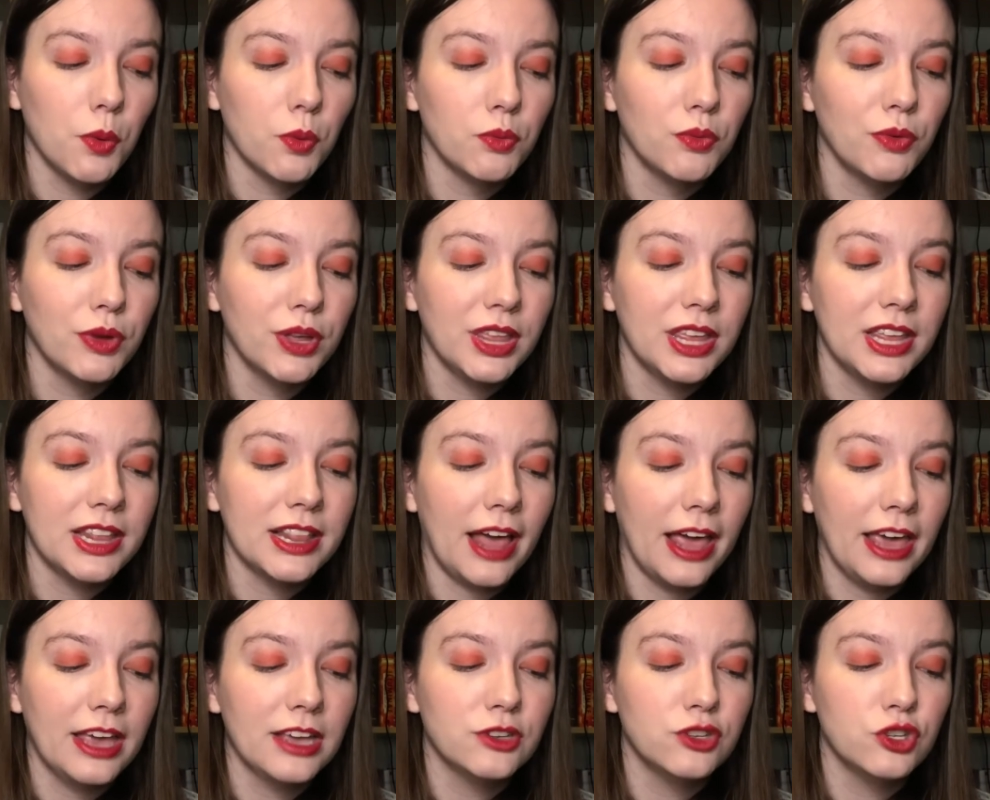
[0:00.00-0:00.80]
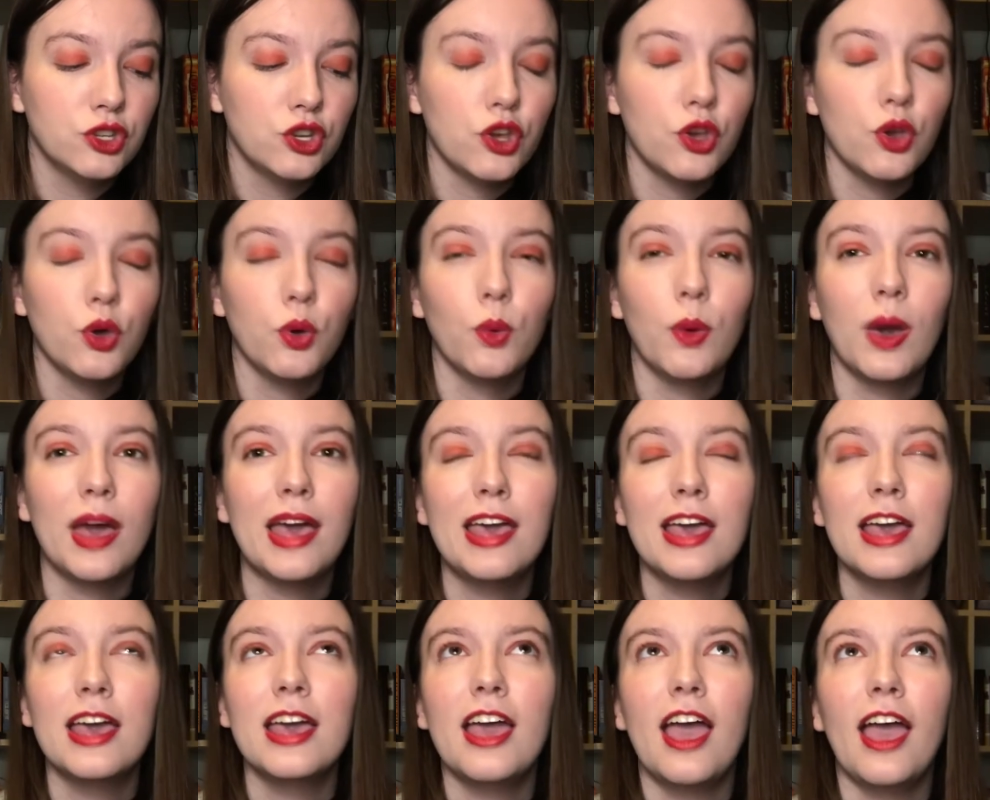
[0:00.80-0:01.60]
really like to
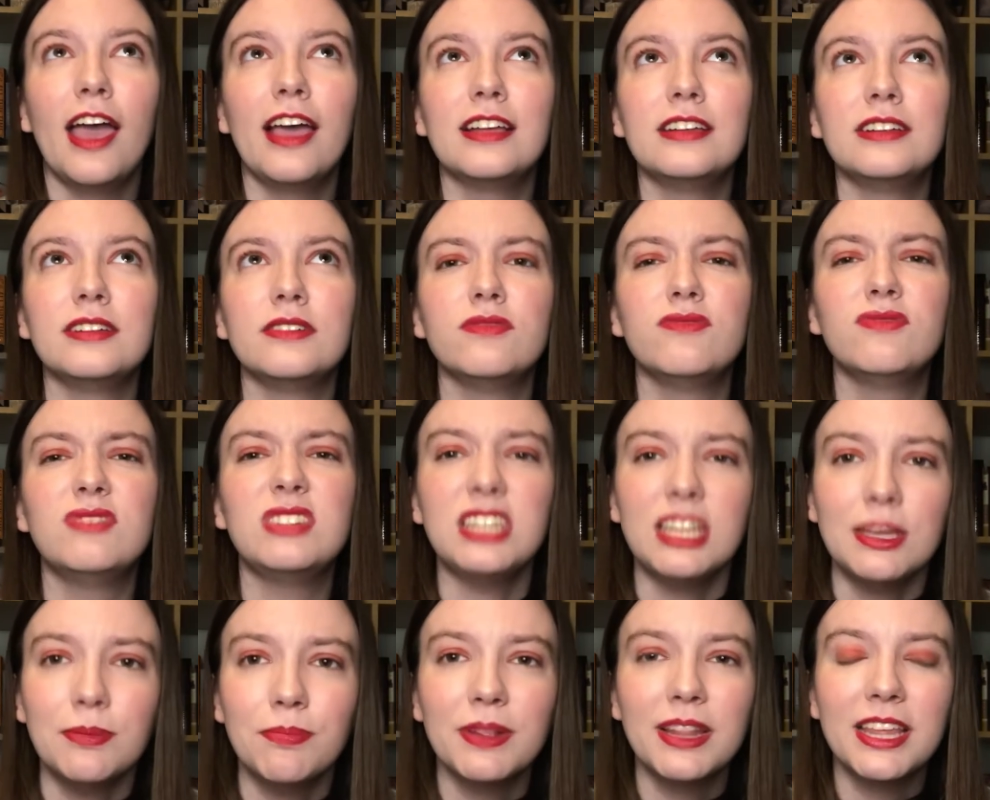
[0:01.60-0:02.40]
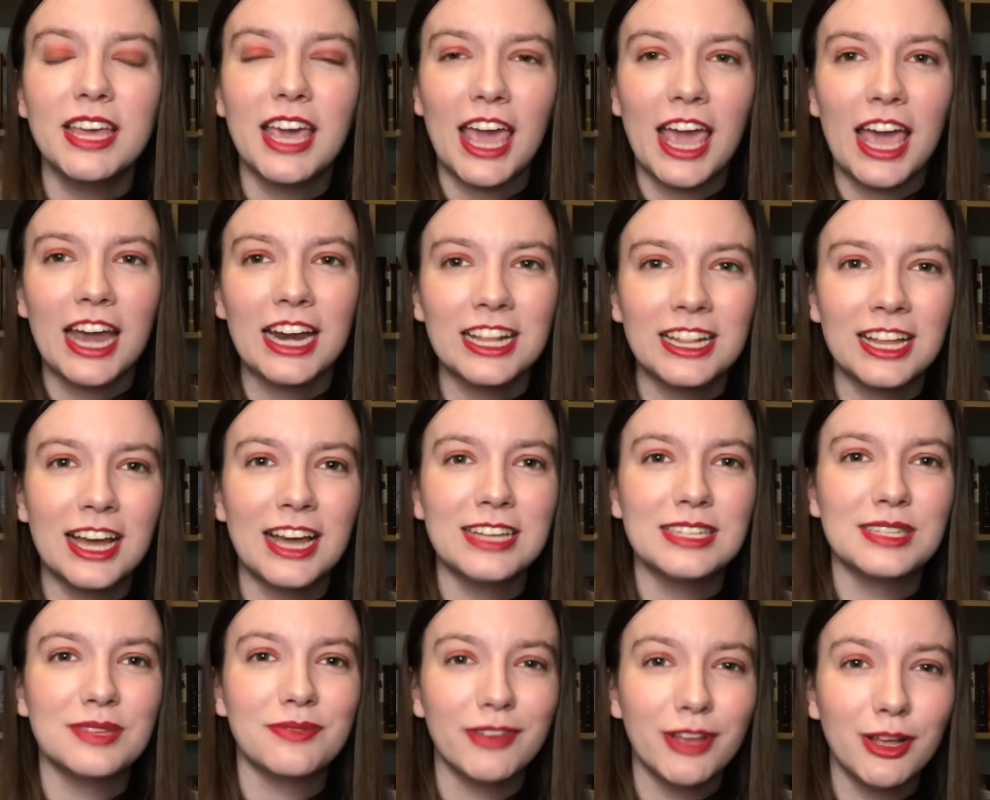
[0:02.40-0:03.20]
deeply
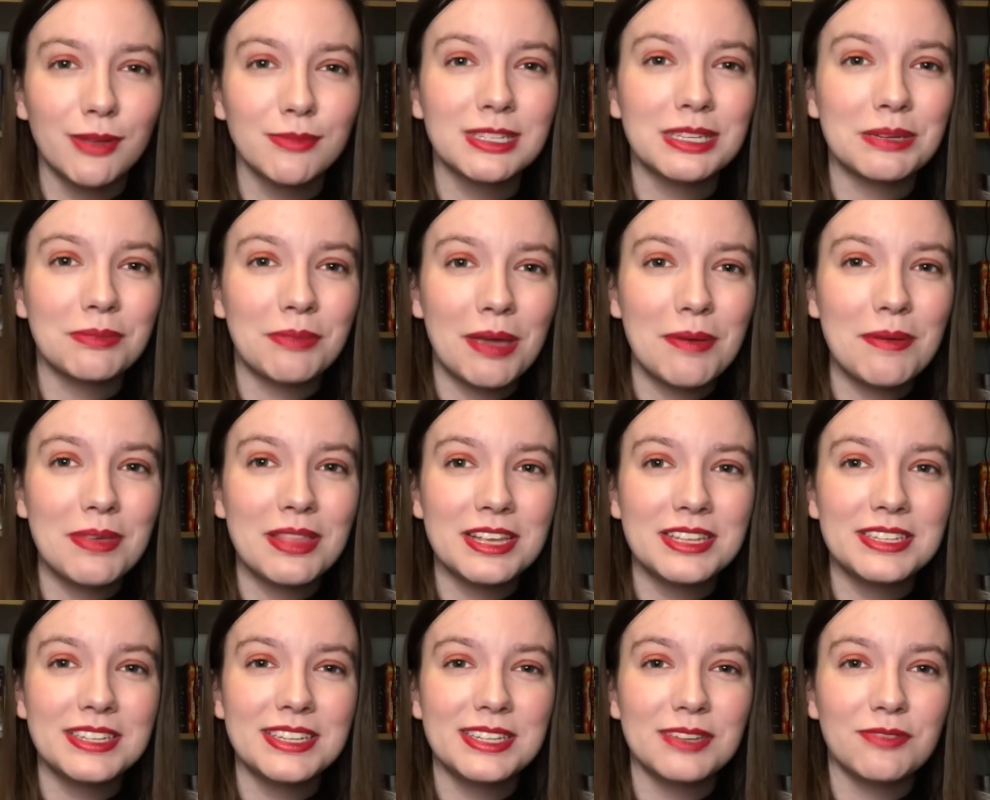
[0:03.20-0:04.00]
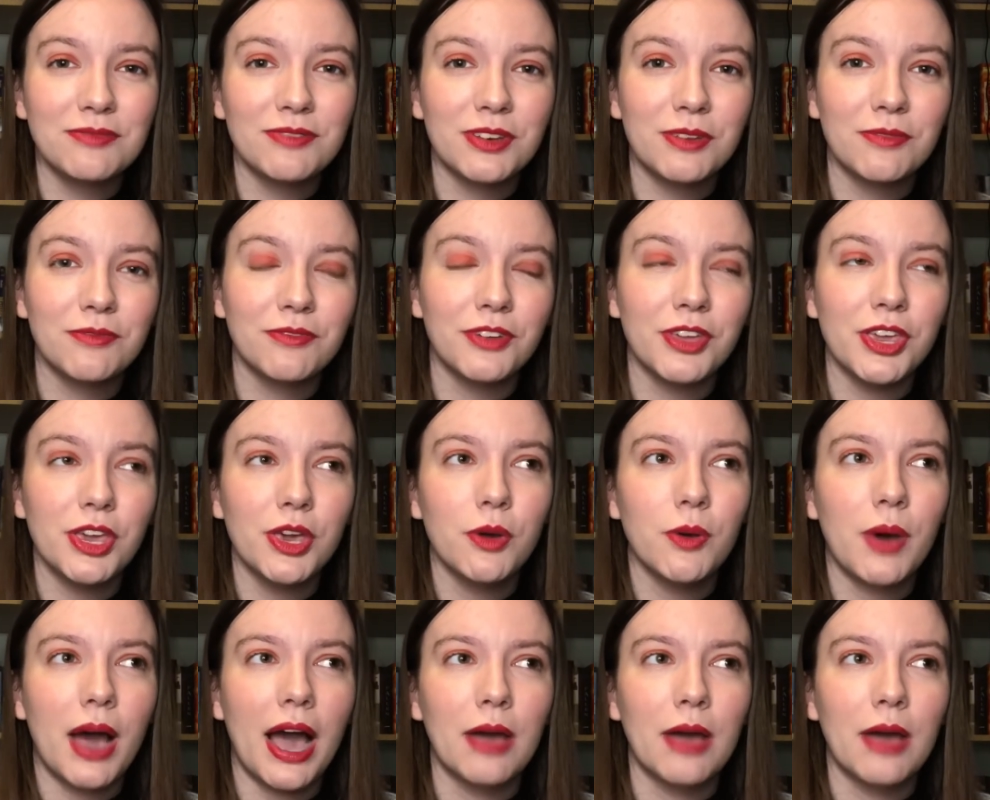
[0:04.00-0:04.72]
analyze films, then maybe this is a film for you.